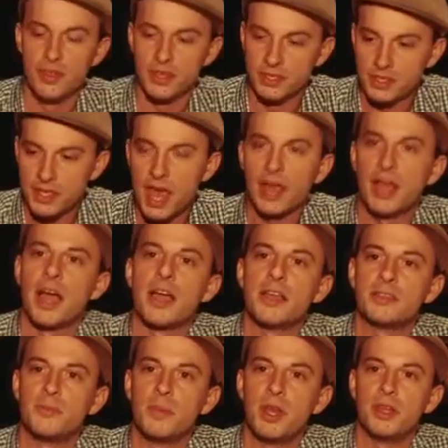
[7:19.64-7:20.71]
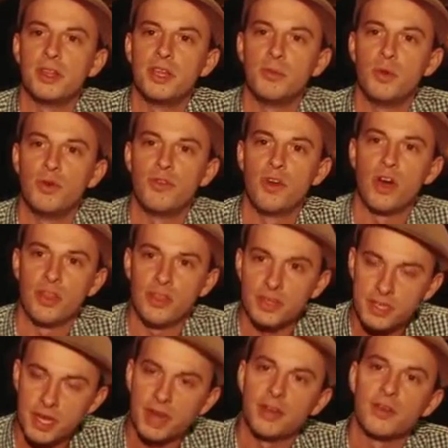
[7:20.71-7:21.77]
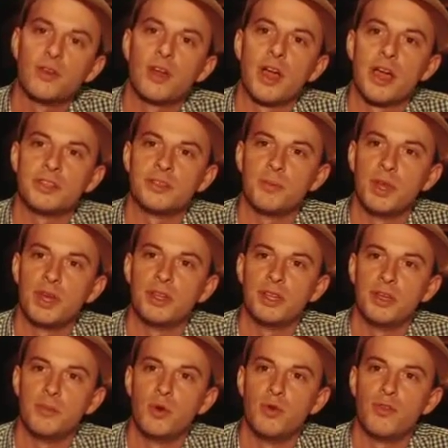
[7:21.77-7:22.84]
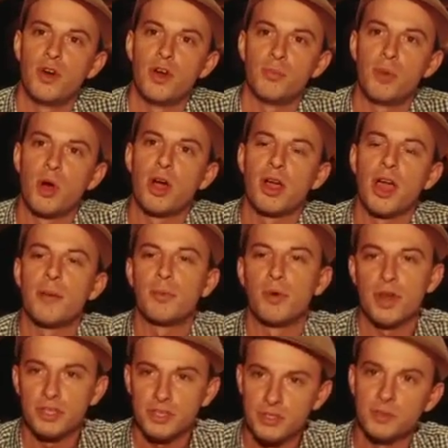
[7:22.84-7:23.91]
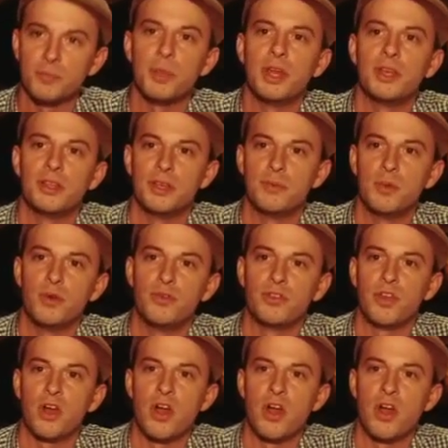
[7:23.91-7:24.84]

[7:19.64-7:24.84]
the set guys immediately move on, the technical guys immediately move on, park operations immediately moves